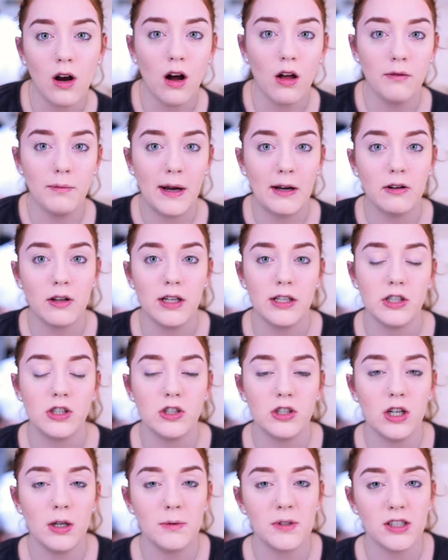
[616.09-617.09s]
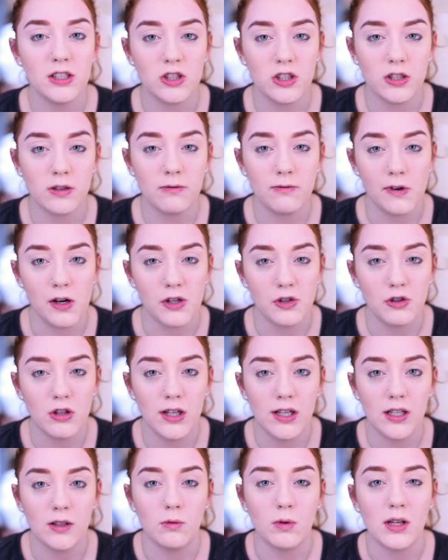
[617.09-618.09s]
all of my relationships, and it's just
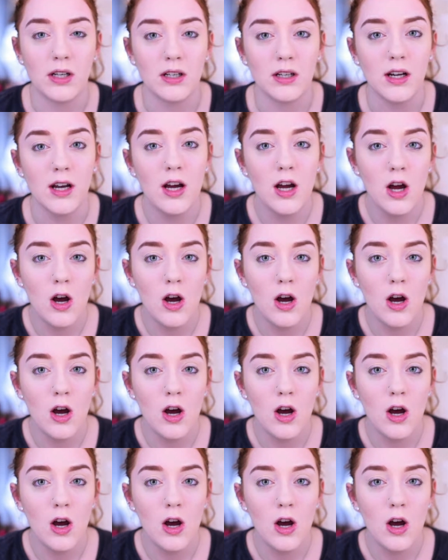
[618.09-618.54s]
frustrating when